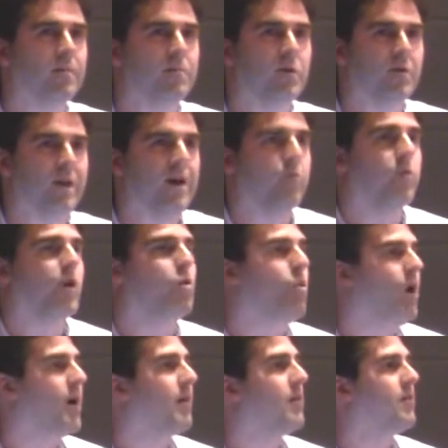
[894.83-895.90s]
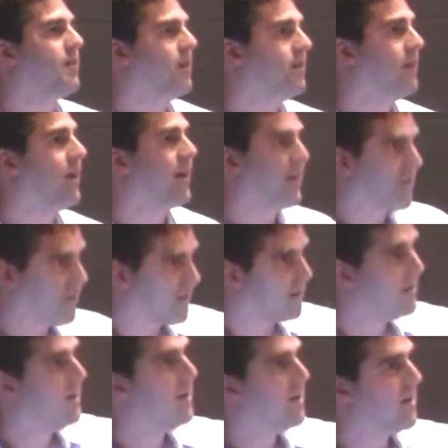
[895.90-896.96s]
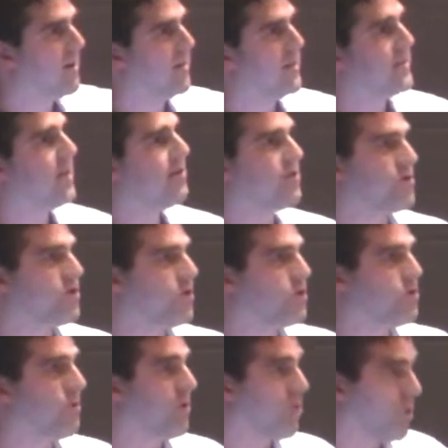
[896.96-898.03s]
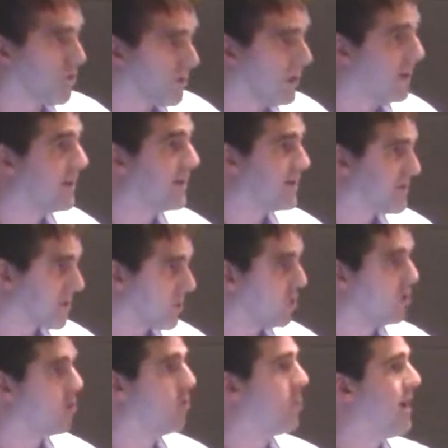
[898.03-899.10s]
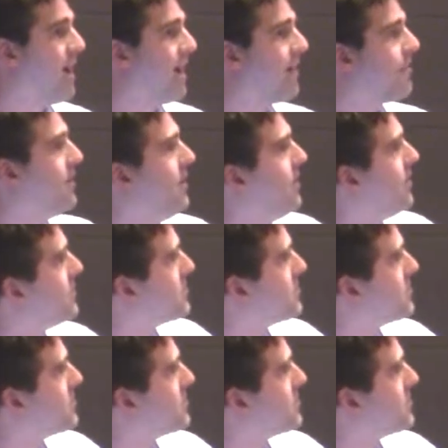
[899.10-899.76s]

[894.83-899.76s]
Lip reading: They're not required, unlike the telesurgery where the link is in critical path.